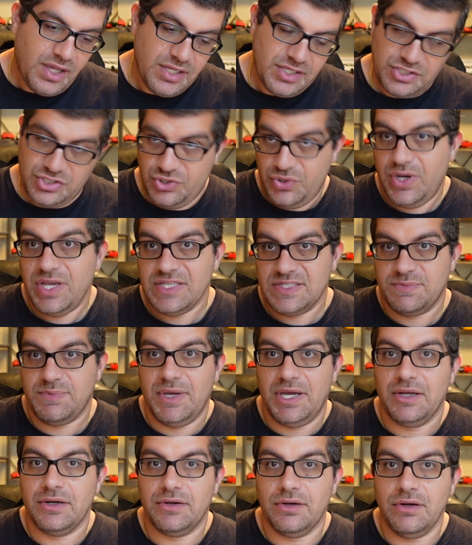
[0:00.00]
a
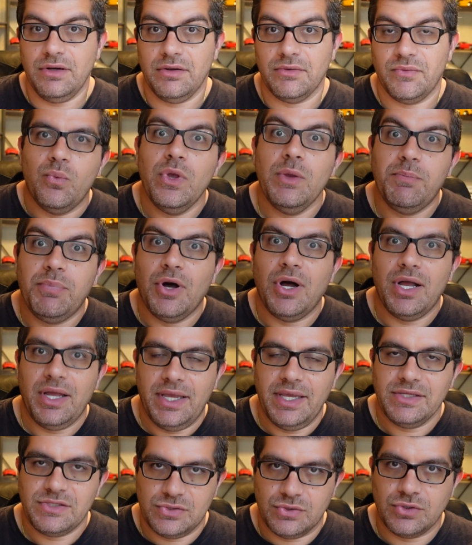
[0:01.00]
transponder. We bought
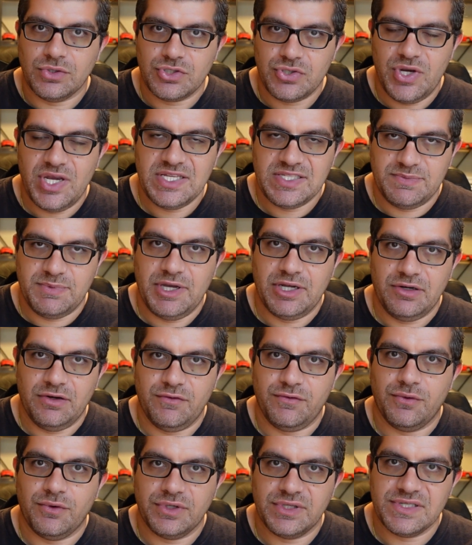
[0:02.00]
a toll transponder
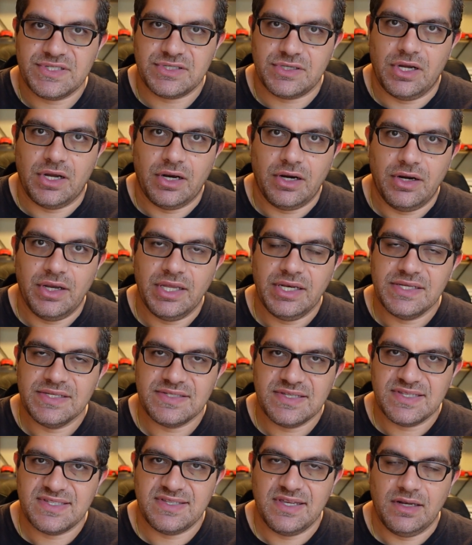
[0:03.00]
for this car. It is
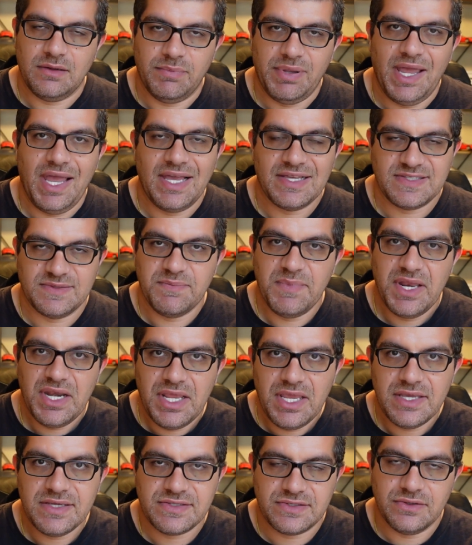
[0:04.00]
a SunPass
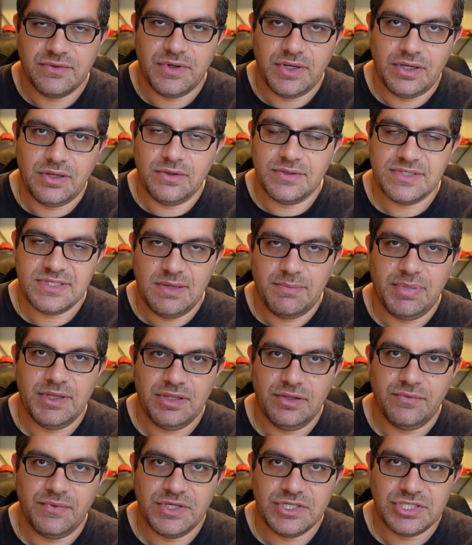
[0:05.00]
Mini, so it goes up on
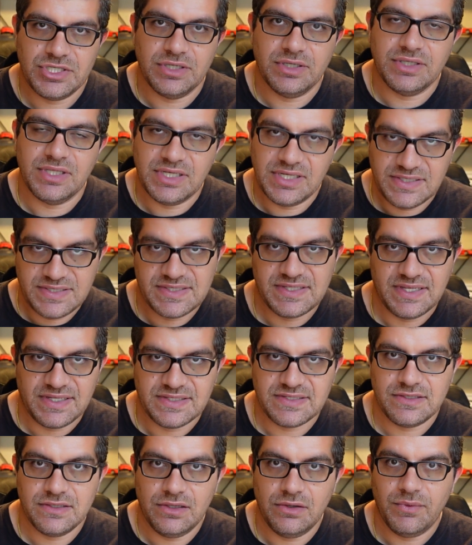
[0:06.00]
the windshield and it
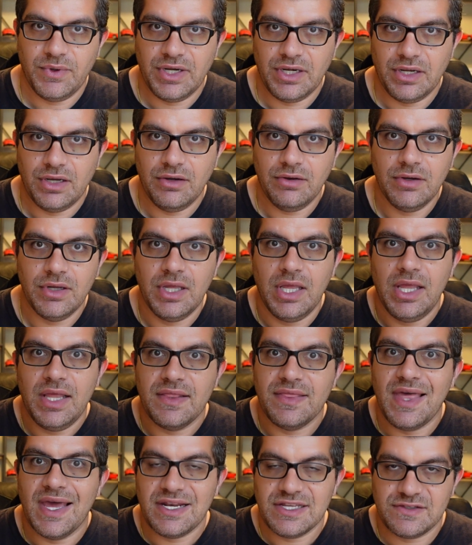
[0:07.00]
sticks to the window.
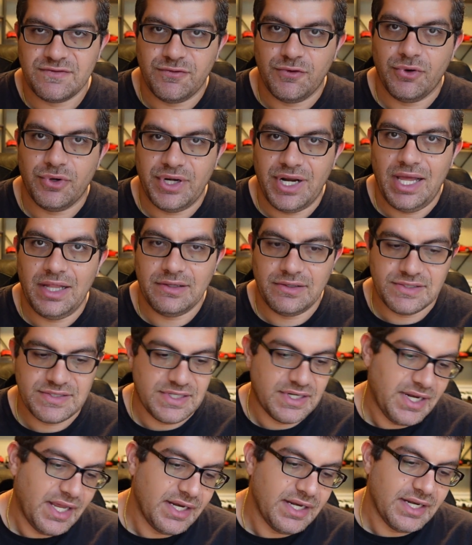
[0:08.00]
That is
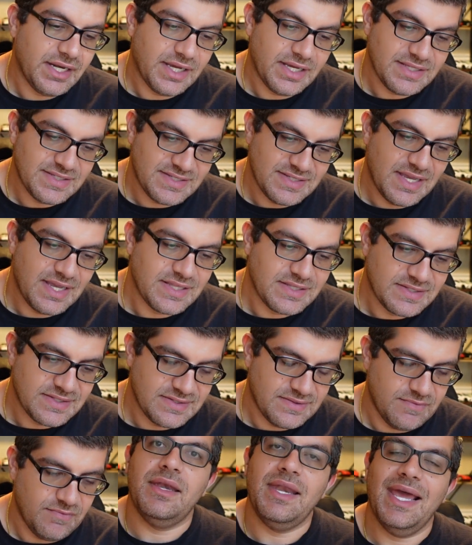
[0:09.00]

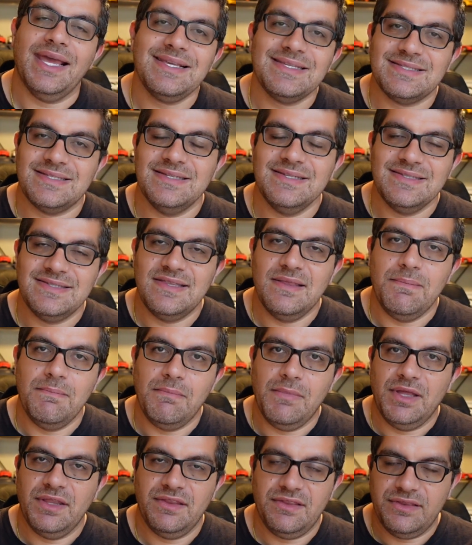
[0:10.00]
$4.99. Next is the
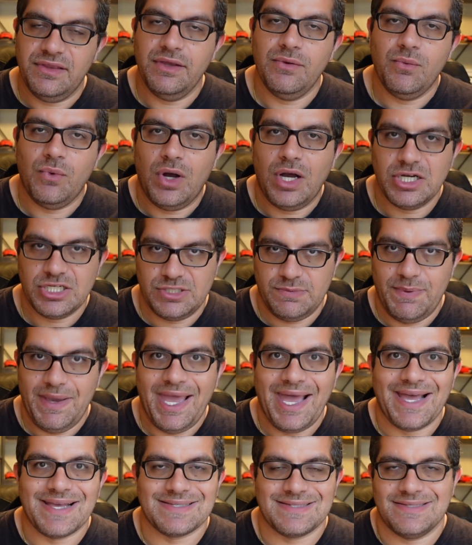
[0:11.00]
monthly wash
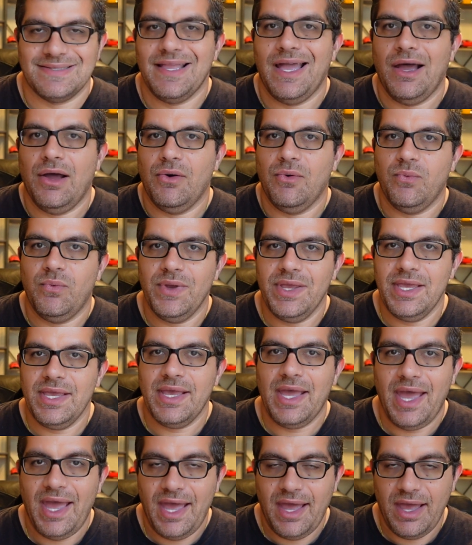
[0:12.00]
pass. Now, we
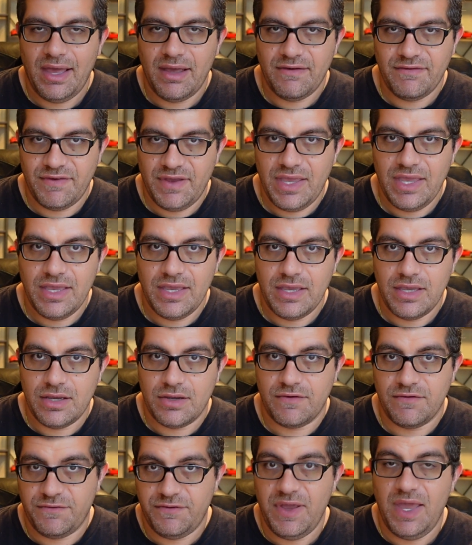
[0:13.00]
have a
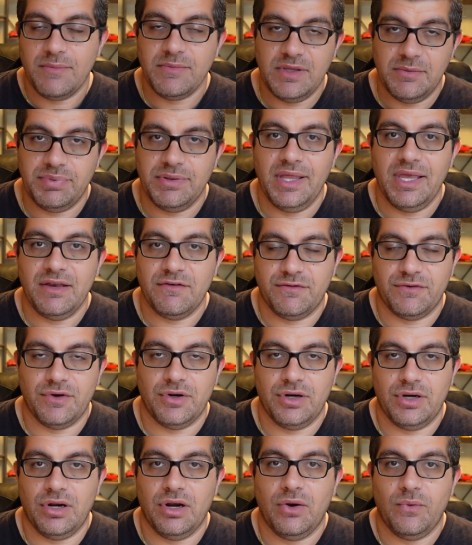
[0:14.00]
family plan for
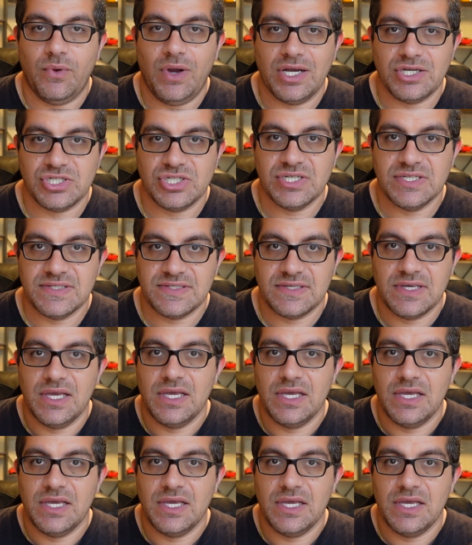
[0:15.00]
our car washes,